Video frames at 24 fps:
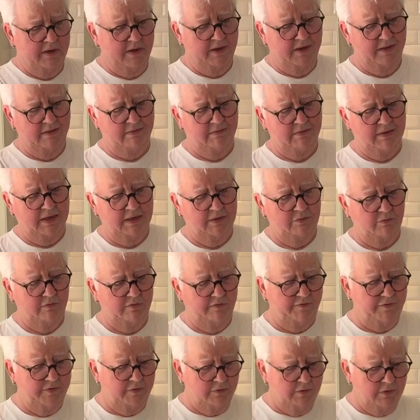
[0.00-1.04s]
I don't
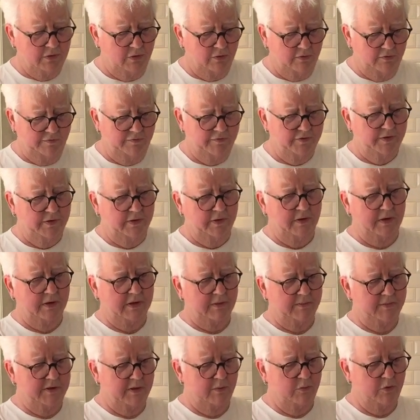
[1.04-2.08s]
feel confident,
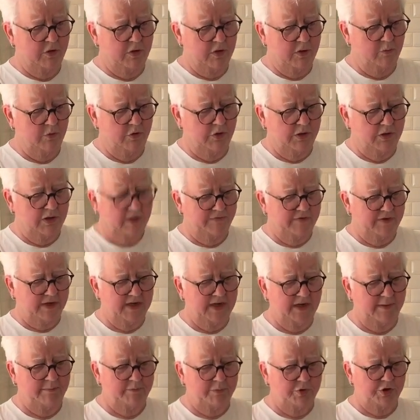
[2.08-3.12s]
and I want to have a
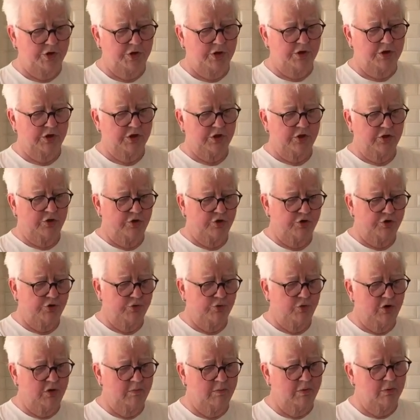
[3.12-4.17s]
temperature that's
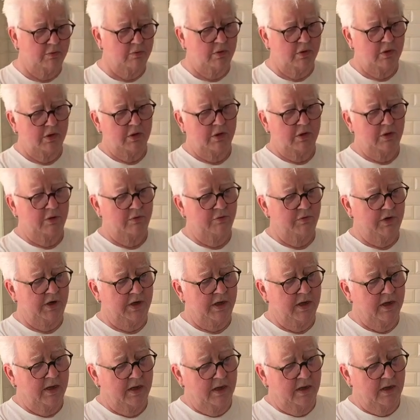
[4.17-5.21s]
controllable,
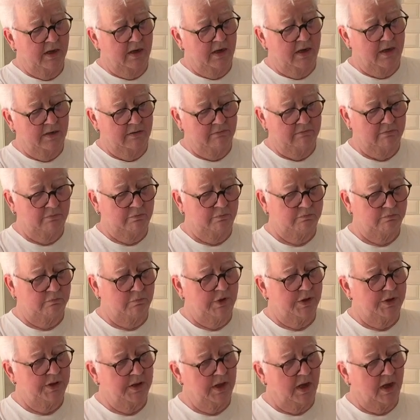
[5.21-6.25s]
really. And
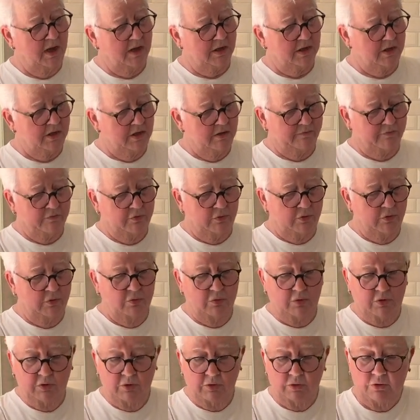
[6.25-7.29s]
with the agar, you've got no
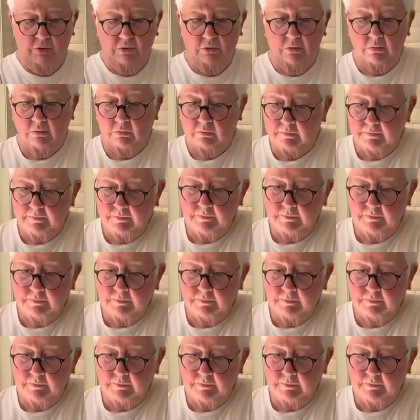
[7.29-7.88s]
control.